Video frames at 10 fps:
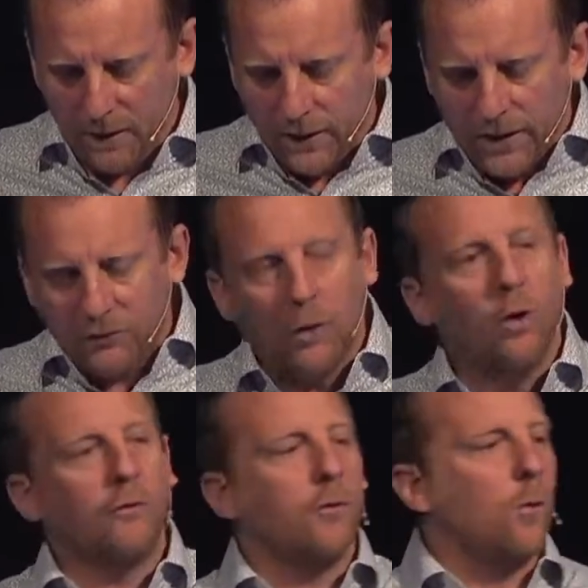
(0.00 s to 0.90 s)
It's
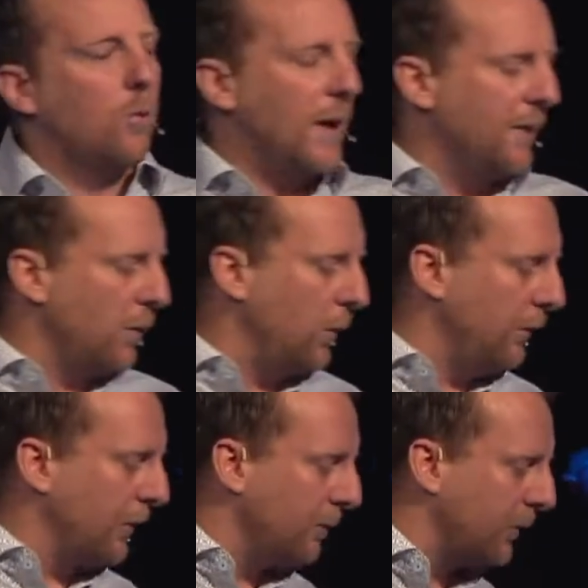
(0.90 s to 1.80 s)
also a way that we
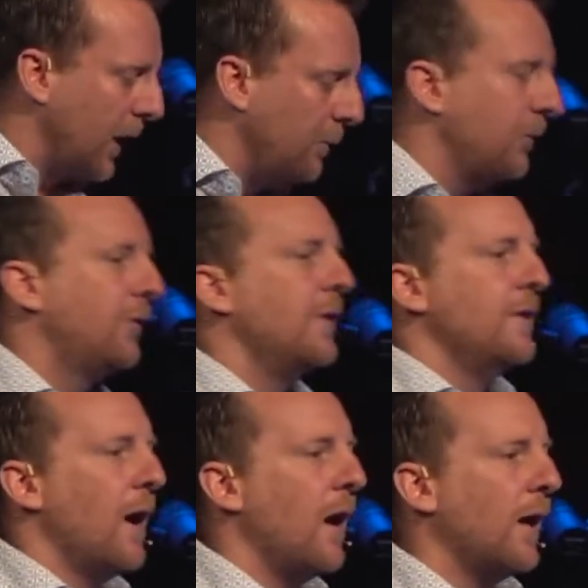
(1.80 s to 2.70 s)
sometimes
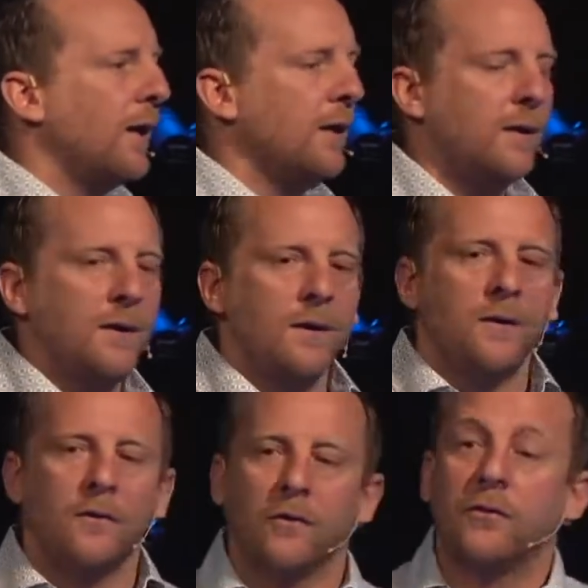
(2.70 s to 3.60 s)
deny
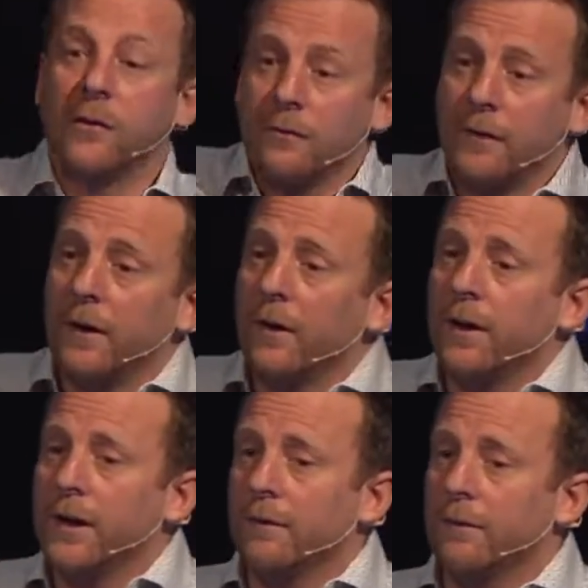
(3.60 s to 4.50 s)
the
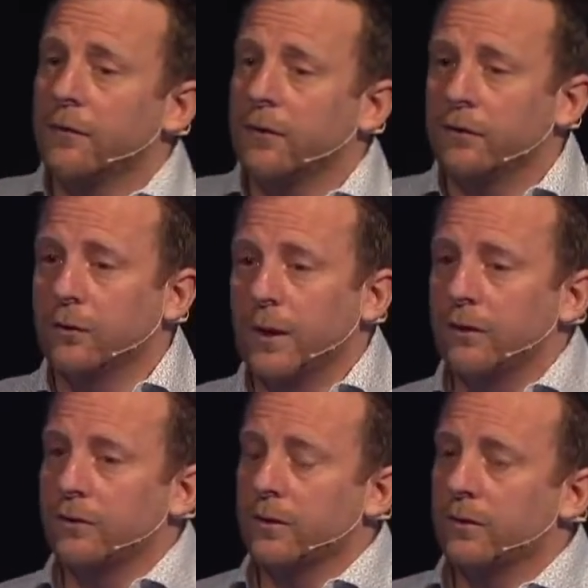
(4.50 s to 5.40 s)
severity of the
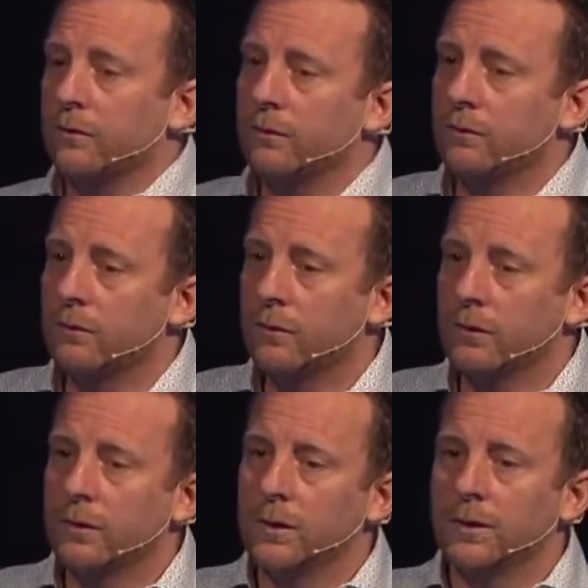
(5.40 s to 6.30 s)
situation.
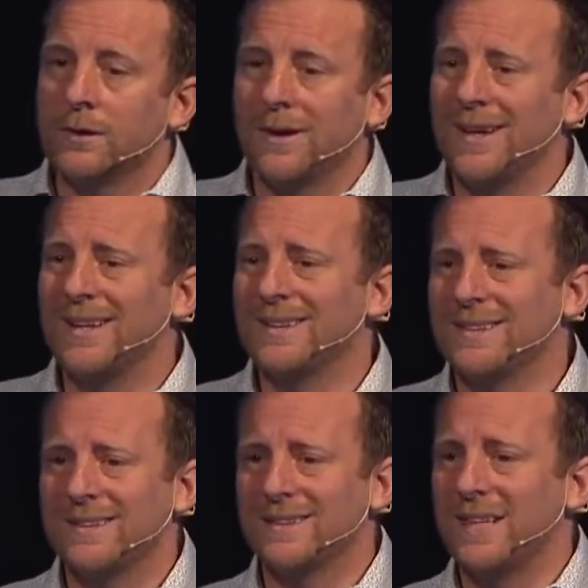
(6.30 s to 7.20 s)
This
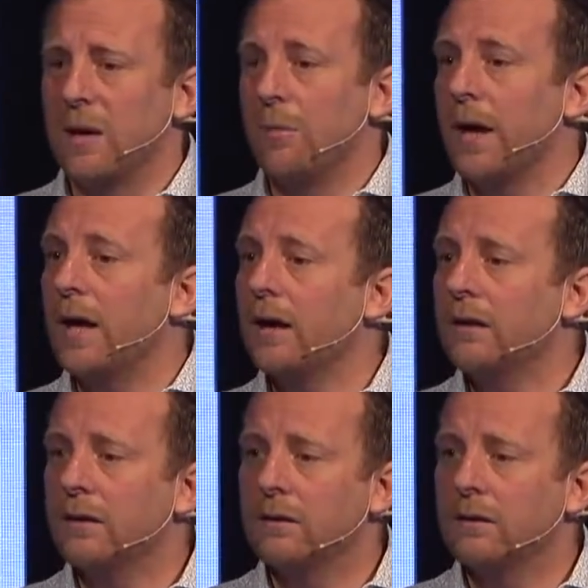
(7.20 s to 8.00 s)
isn't that bad.